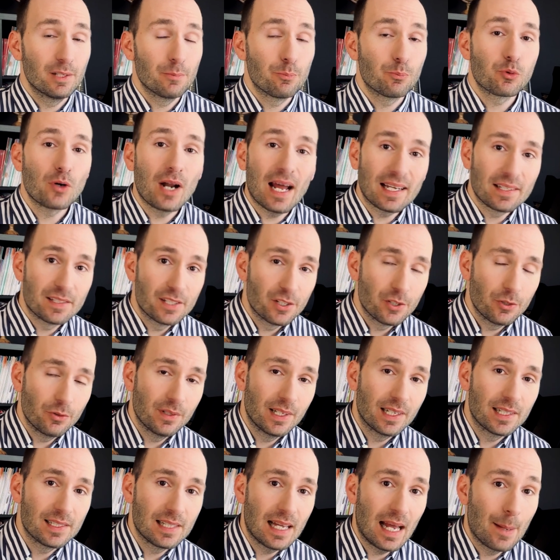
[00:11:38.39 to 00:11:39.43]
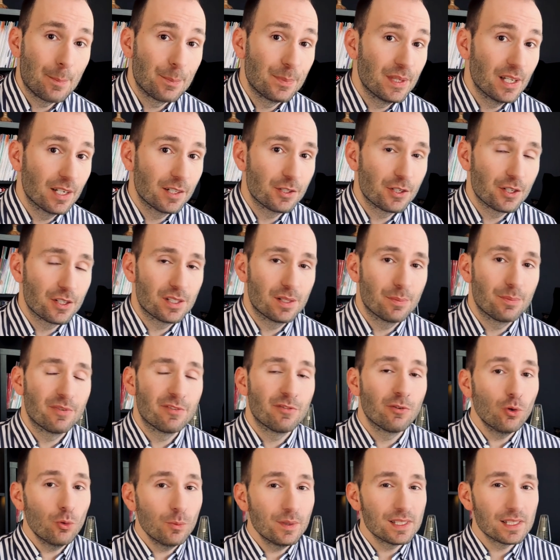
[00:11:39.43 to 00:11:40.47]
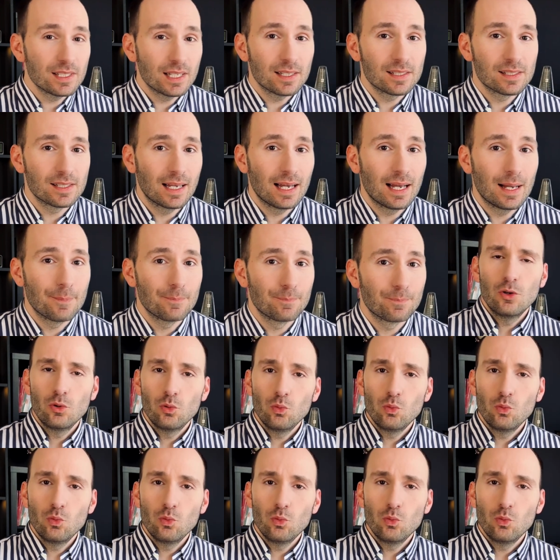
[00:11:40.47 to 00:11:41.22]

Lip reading: the practical exam, not just the performance exam.